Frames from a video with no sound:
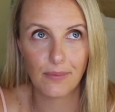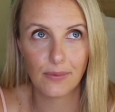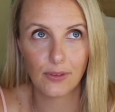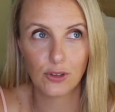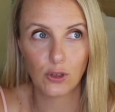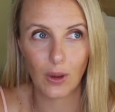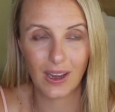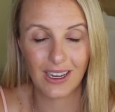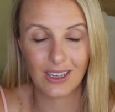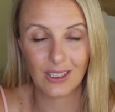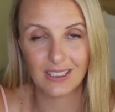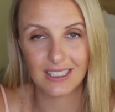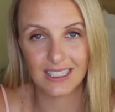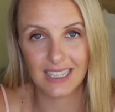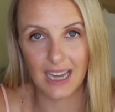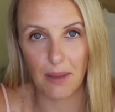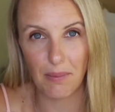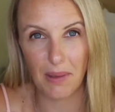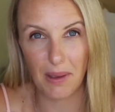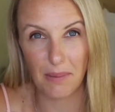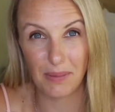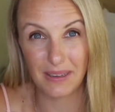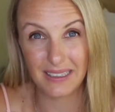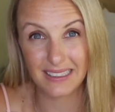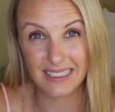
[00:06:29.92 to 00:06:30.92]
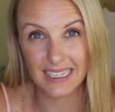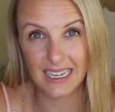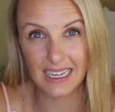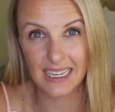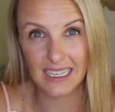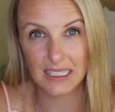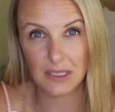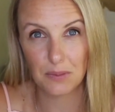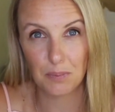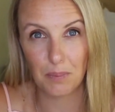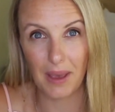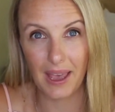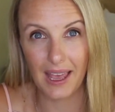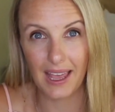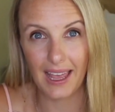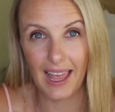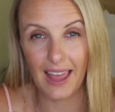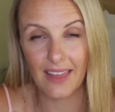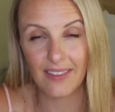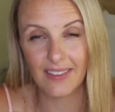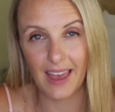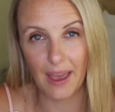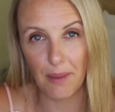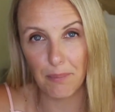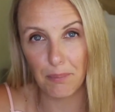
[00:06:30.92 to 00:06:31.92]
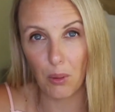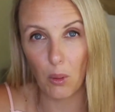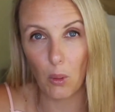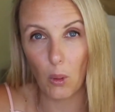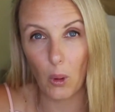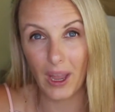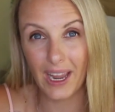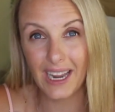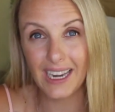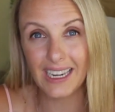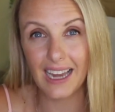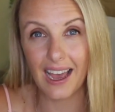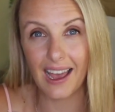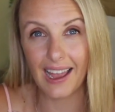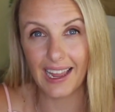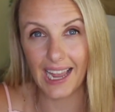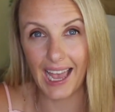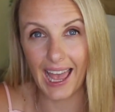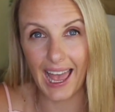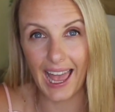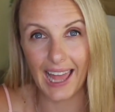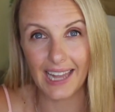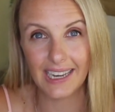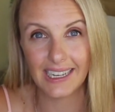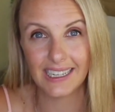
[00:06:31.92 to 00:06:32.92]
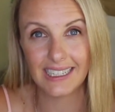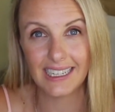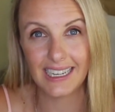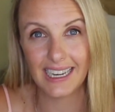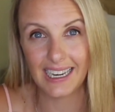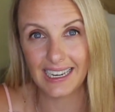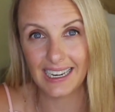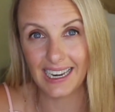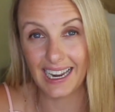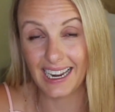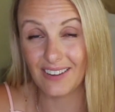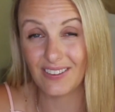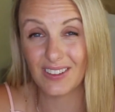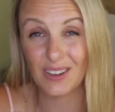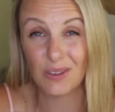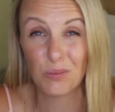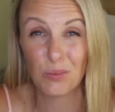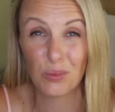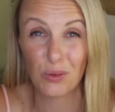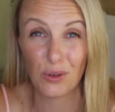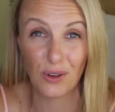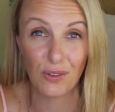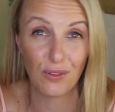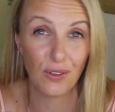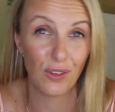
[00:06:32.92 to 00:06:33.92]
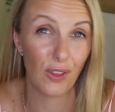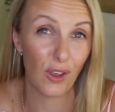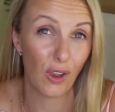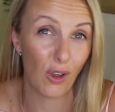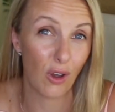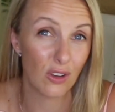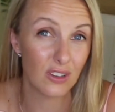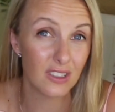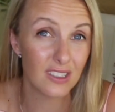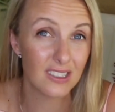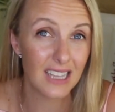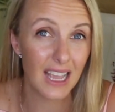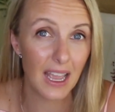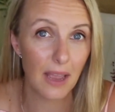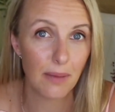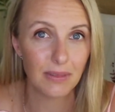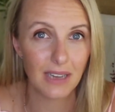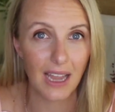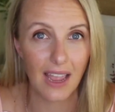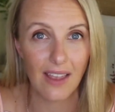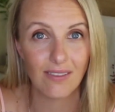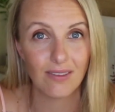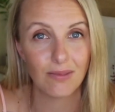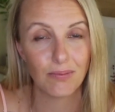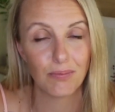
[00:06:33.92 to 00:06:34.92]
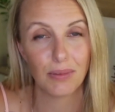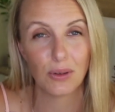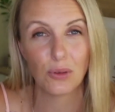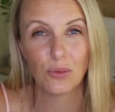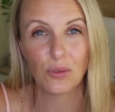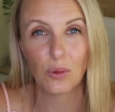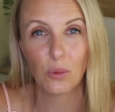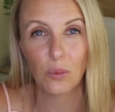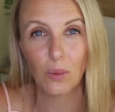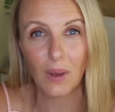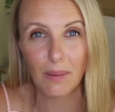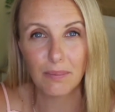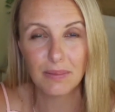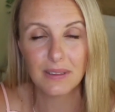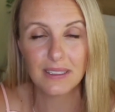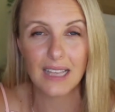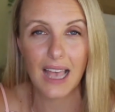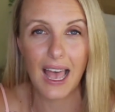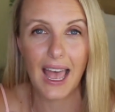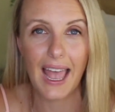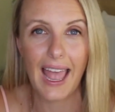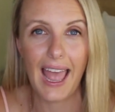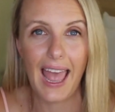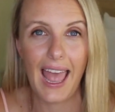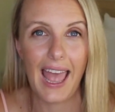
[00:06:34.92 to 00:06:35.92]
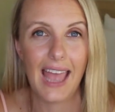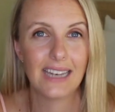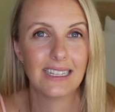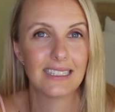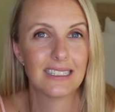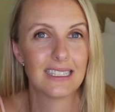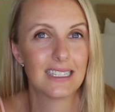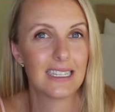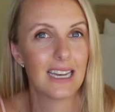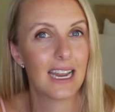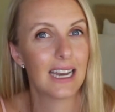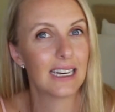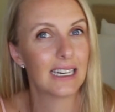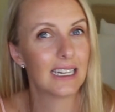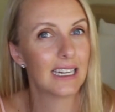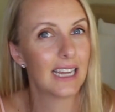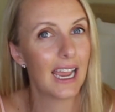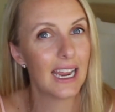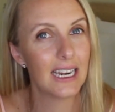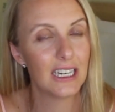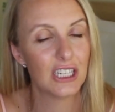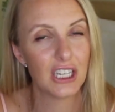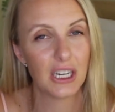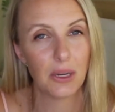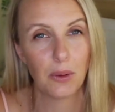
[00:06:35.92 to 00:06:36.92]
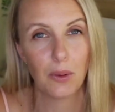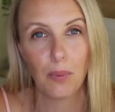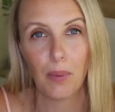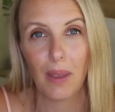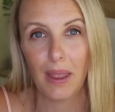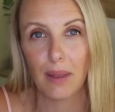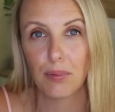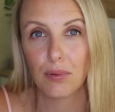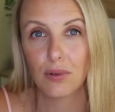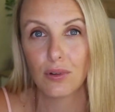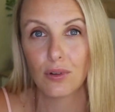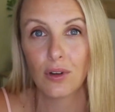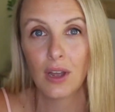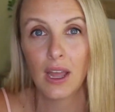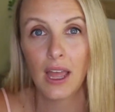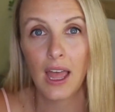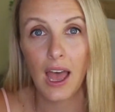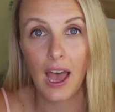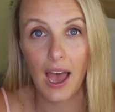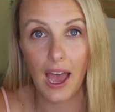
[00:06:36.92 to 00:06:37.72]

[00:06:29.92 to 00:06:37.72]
So I could start my business. But at that point, I hadn't even proven the concept. I hadn't built the website. I hadn't started engaging with people.